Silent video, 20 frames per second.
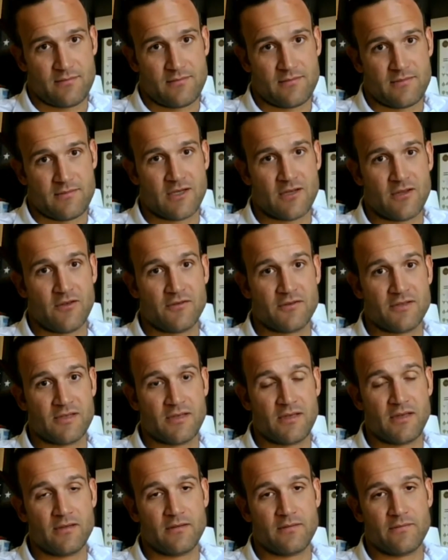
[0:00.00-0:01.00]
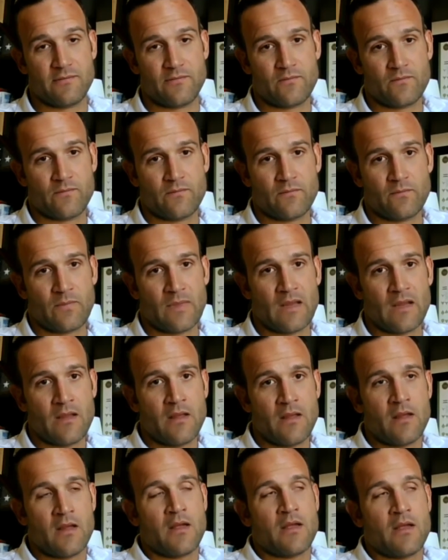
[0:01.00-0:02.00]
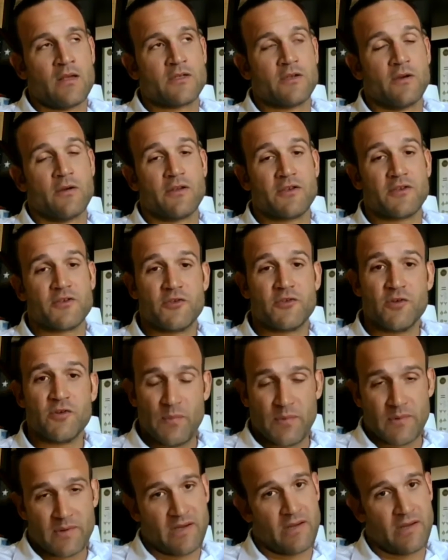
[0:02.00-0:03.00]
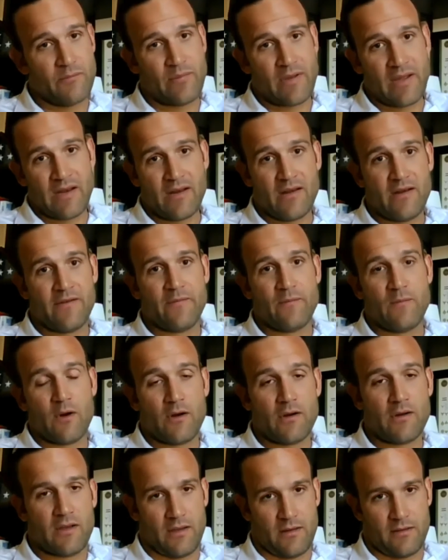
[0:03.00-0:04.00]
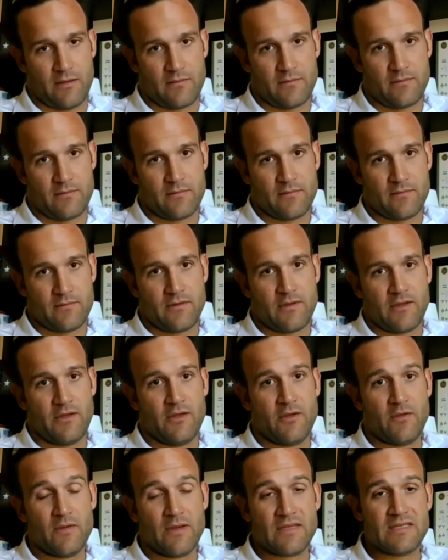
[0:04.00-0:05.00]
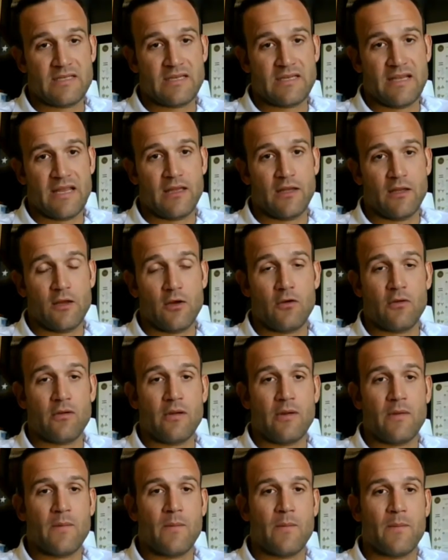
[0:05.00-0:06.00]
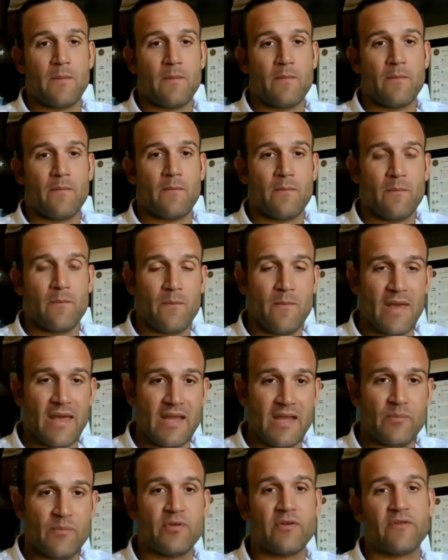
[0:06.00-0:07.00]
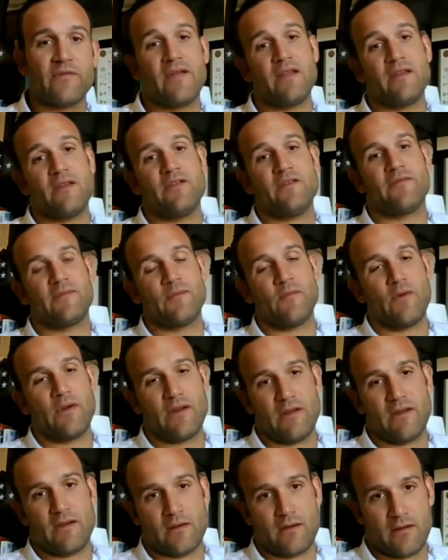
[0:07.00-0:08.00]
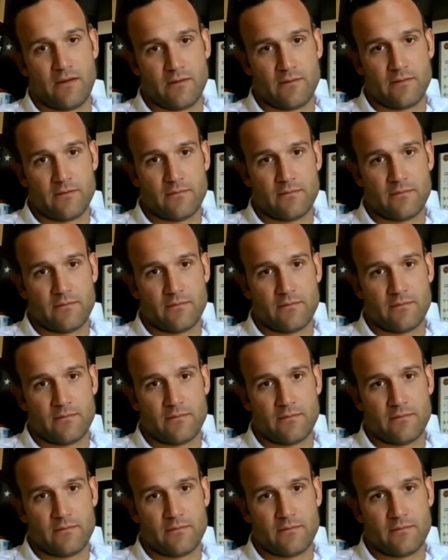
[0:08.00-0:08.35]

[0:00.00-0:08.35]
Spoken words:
to close the deal. So in a super competitive market, the USDA loan may prevent you from winning a deal.